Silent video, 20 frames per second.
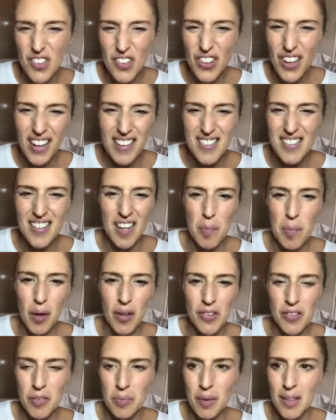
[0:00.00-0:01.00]
like to say
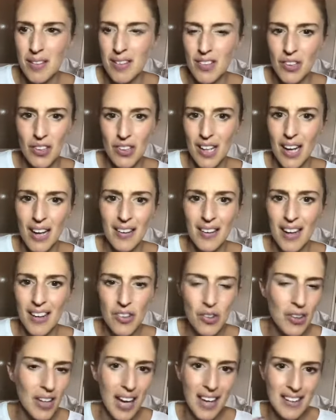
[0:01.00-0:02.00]
bottom because I
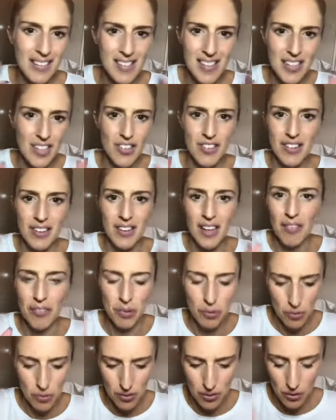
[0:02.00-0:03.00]
don't like tiers and
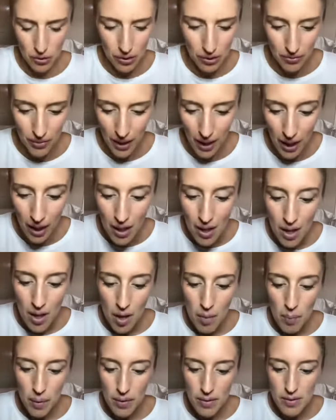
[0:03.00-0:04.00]
levels and all of that.
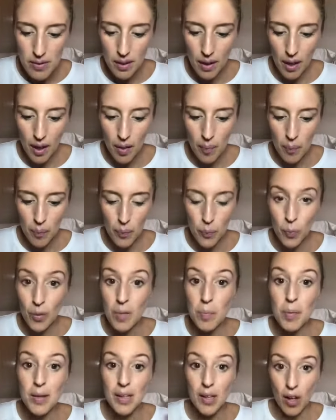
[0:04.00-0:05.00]
But we
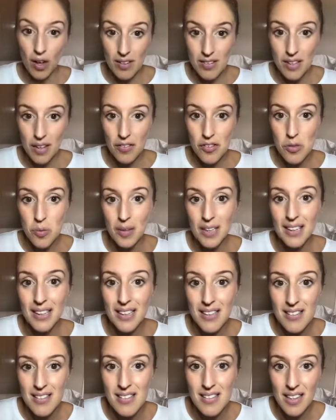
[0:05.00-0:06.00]
built ourselves to an
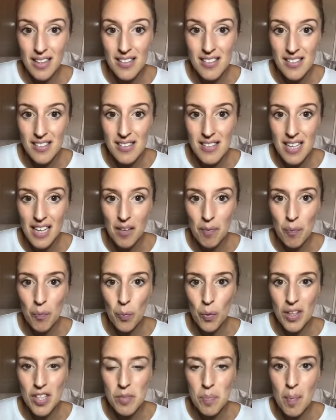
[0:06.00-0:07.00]
elite status team,
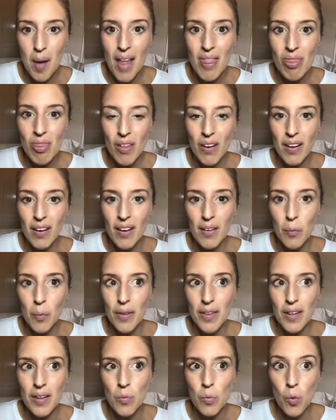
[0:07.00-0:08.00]
which meant that
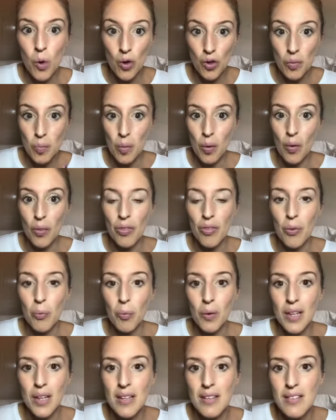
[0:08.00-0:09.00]
within 1 month
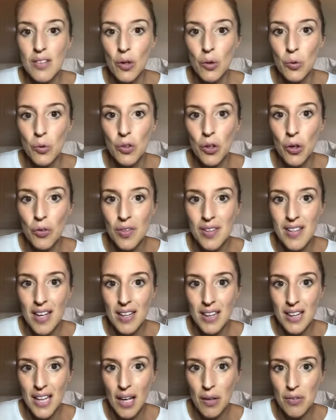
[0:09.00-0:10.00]
we sold over
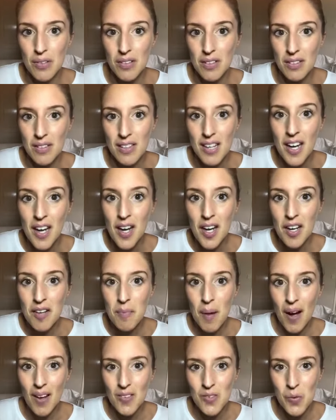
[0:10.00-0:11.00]

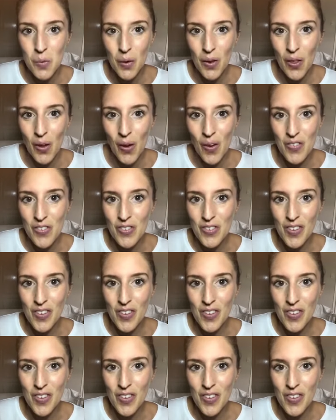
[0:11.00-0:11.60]
£10,000 worth of